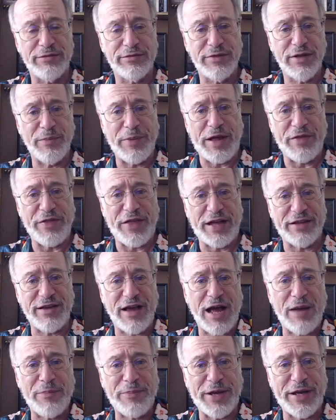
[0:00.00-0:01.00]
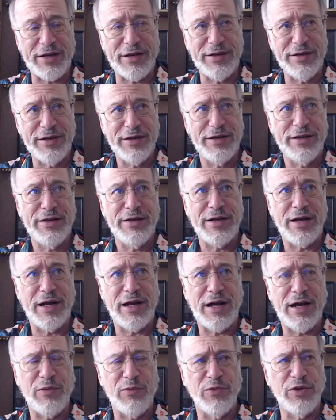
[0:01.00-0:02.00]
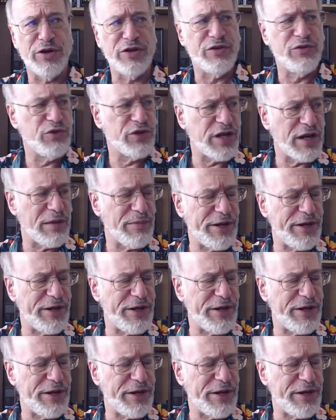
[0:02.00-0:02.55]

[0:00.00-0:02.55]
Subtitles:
about that topic. We're going to be